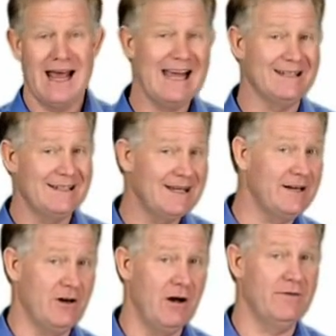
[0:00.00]
and
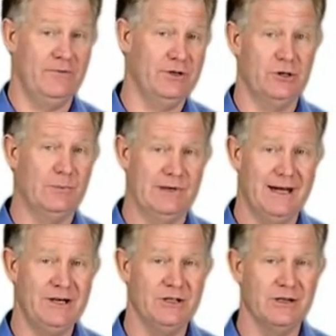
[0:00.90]
send it on for
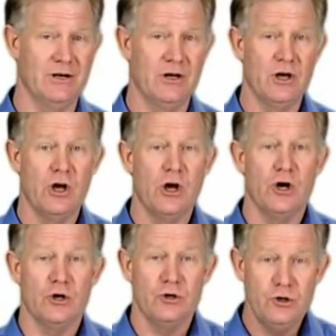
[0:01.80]
interpretation,
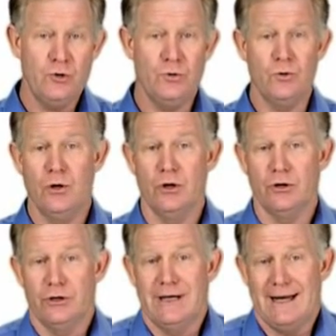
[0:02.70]
you
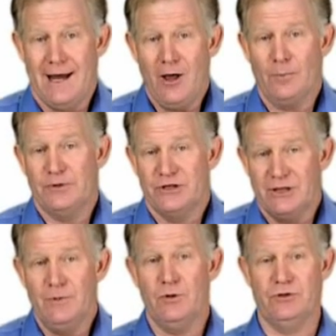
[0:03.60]
could get help to
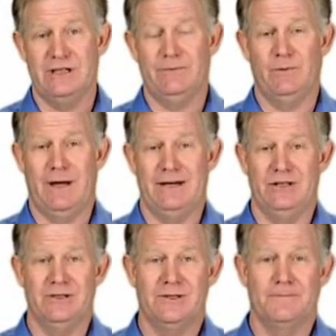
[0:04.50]
some of those STEMI
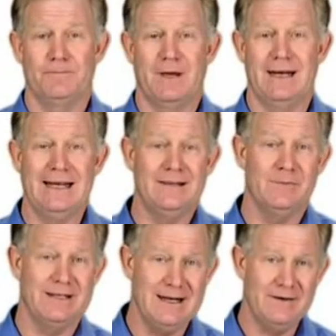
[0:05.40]
patients and get them
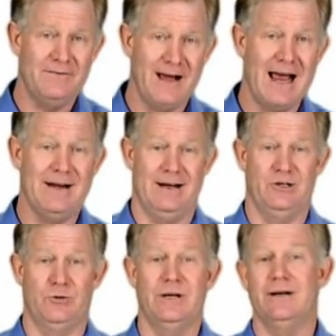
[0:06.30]
identified and
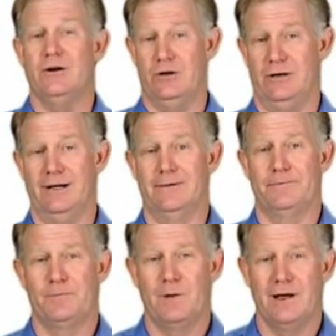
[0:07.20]
treated earlier.
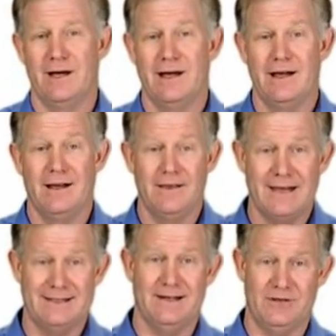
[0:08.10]

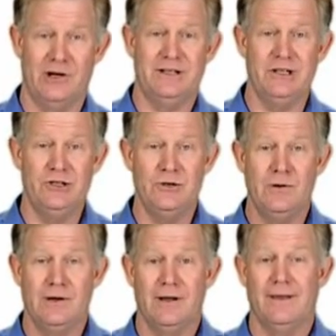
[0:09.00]
That saves heart tissue,
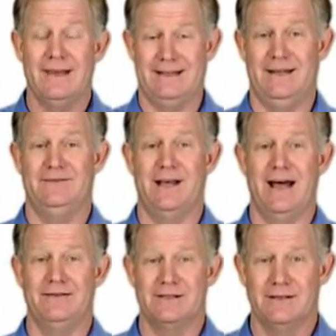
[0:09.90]
that saves
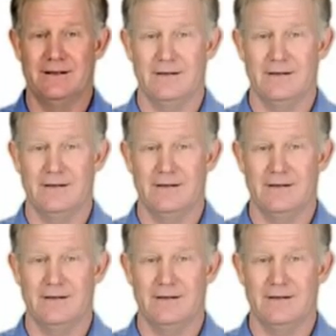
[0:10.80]
lives.